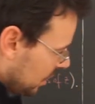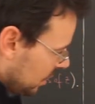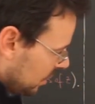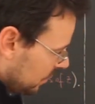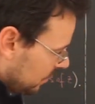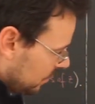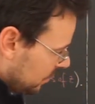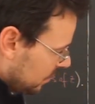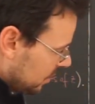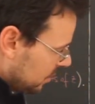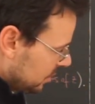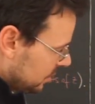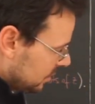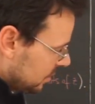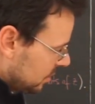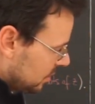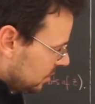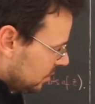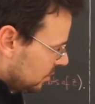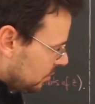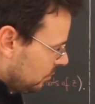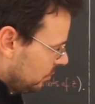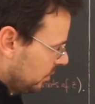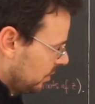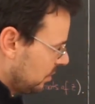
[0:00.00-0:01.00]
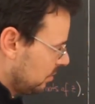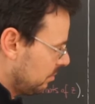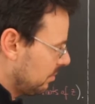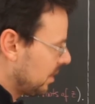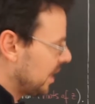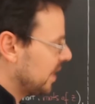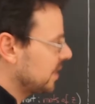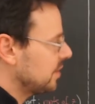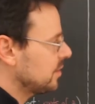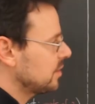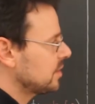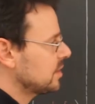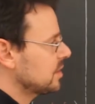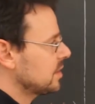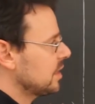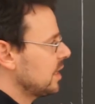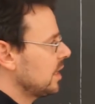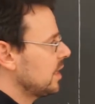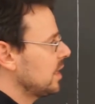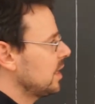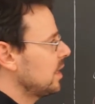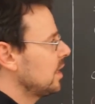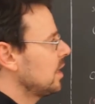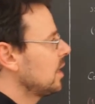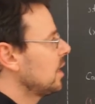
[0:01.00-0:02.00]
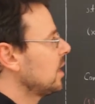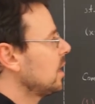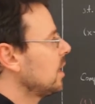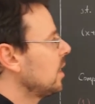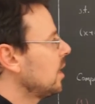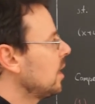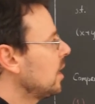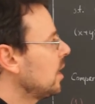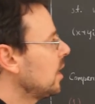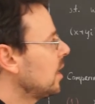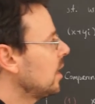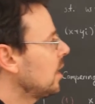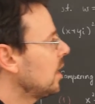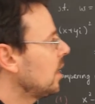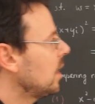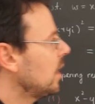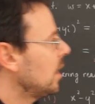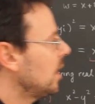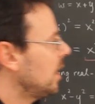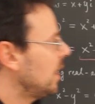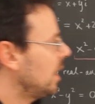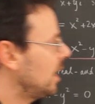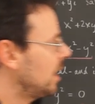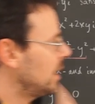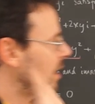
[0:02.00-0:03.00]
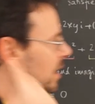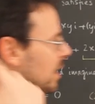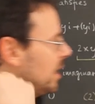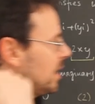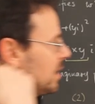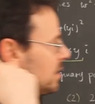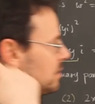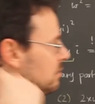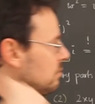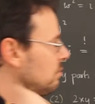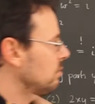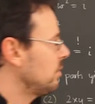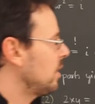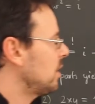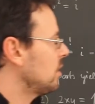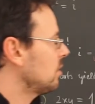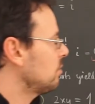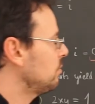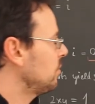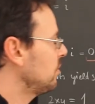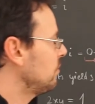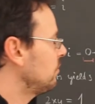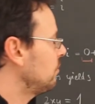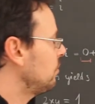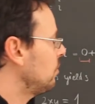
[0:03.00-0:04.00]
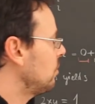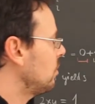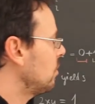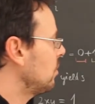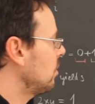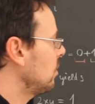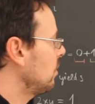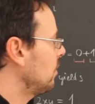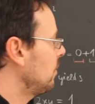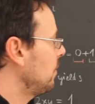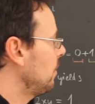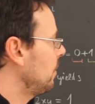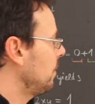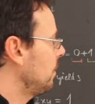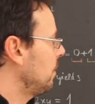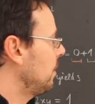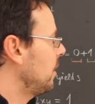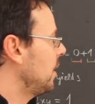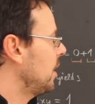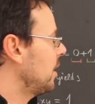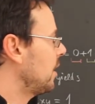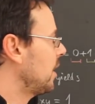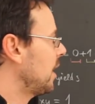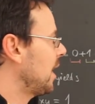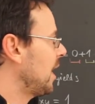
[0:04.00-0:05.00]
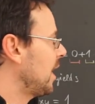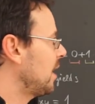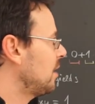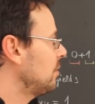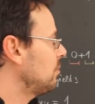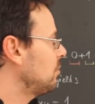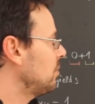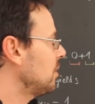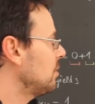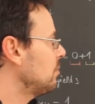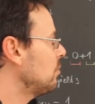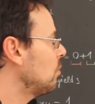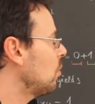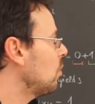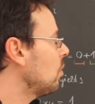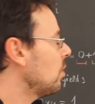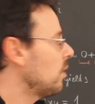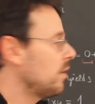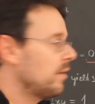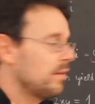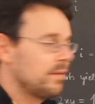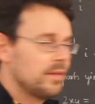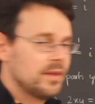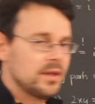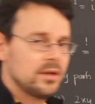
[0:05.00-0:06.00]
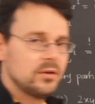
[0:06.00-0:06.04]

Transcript: this here with a minus sign. And as remarked before, there can't be more than